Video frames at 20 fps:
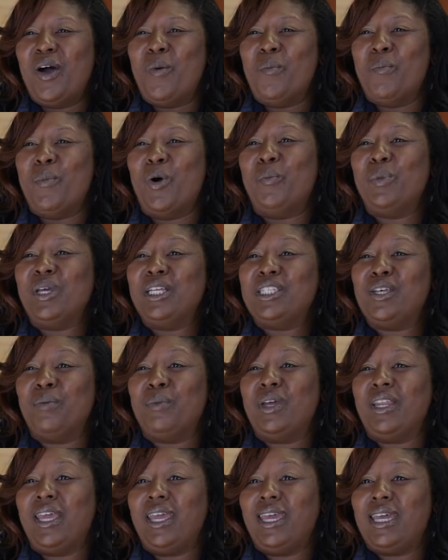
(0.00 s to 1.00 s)

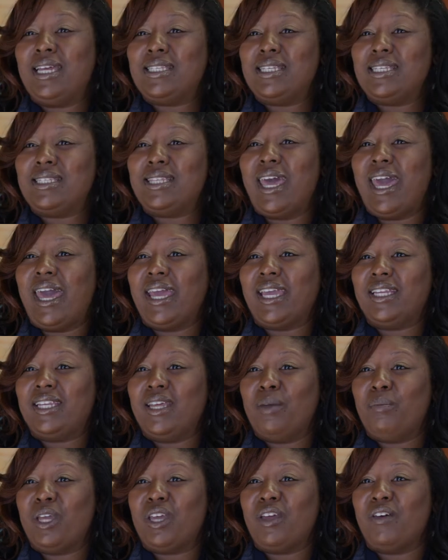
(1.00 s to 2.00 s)
Momentum enhances the
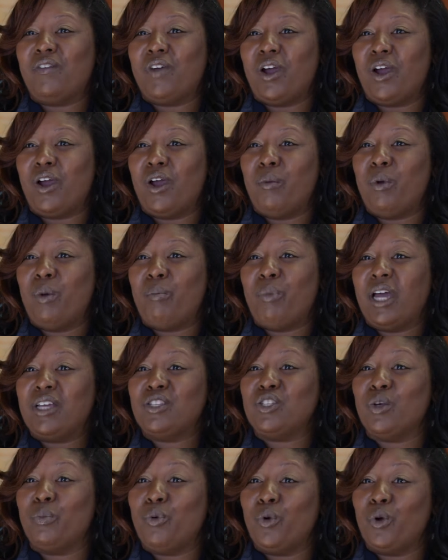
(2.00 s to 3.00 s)
academic environment
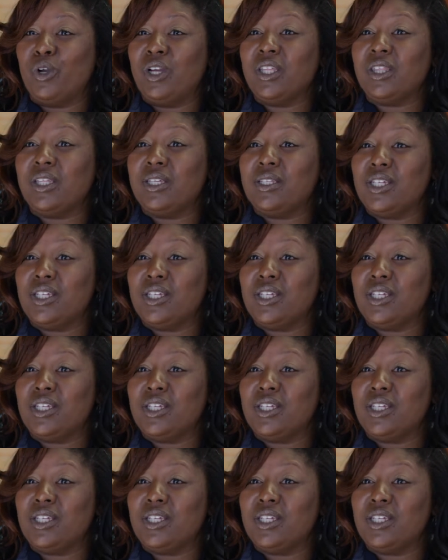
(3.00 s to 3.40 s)
by supporting the